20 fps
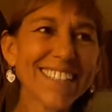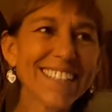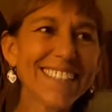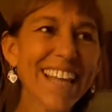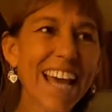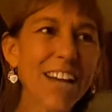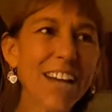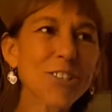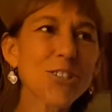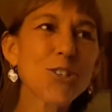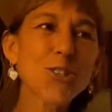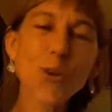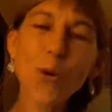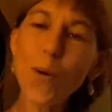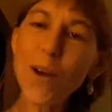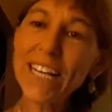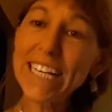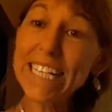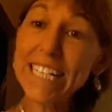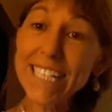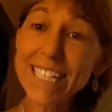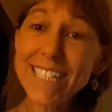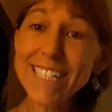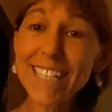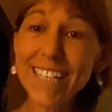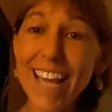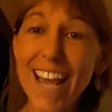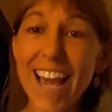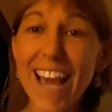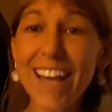that joy is the
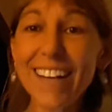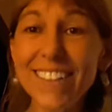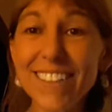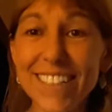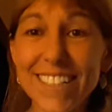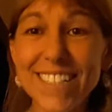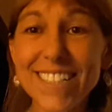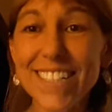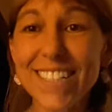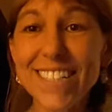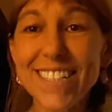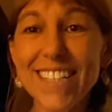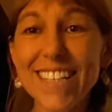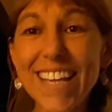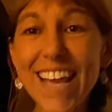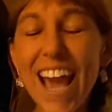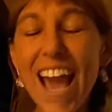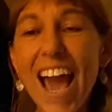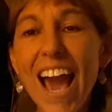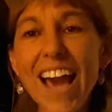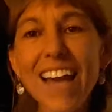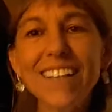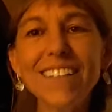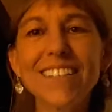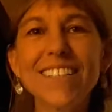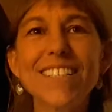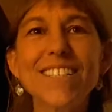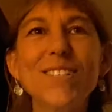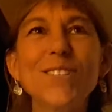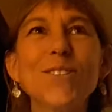catalyst it's the
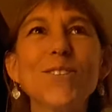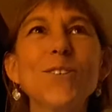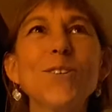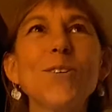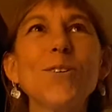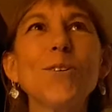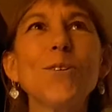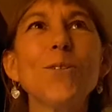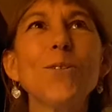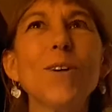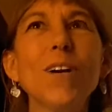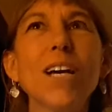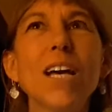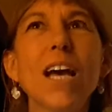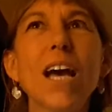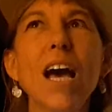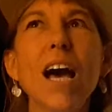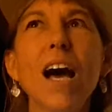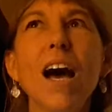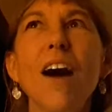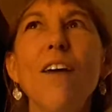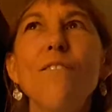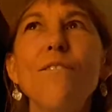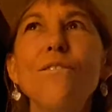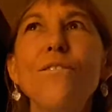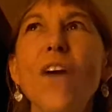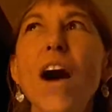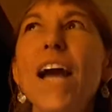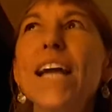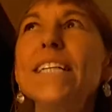catalyst to
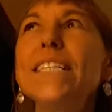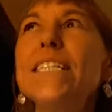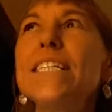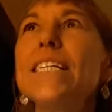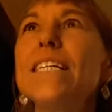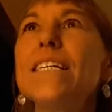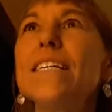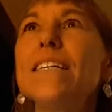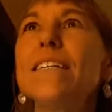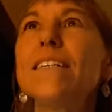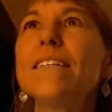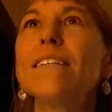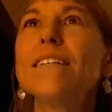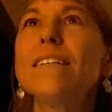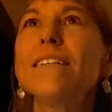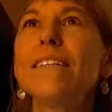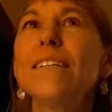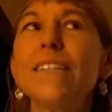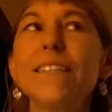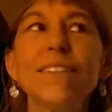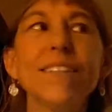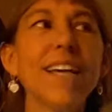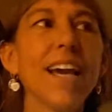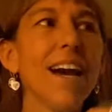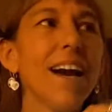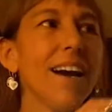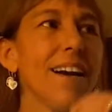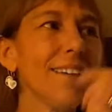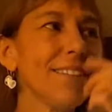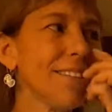finding
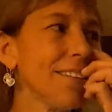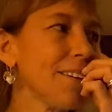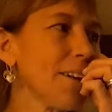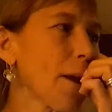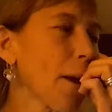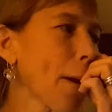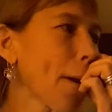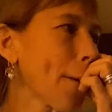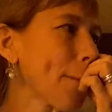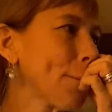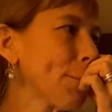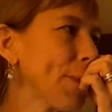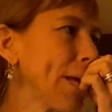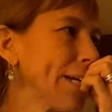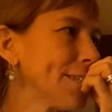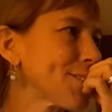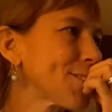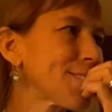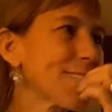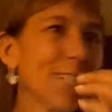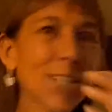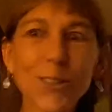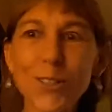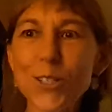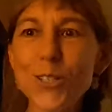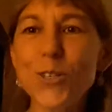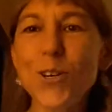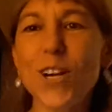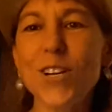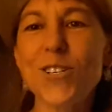that that secret
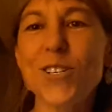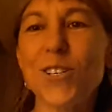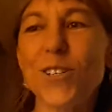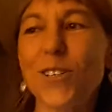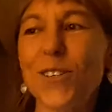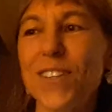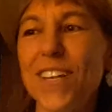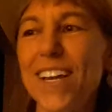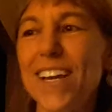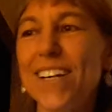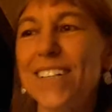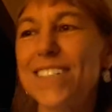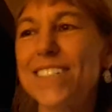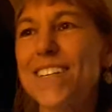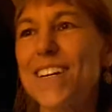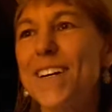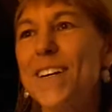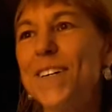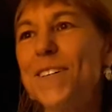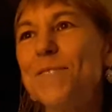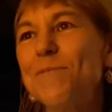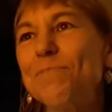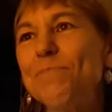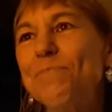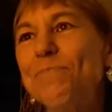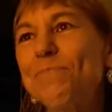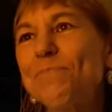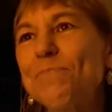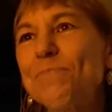treasure that um,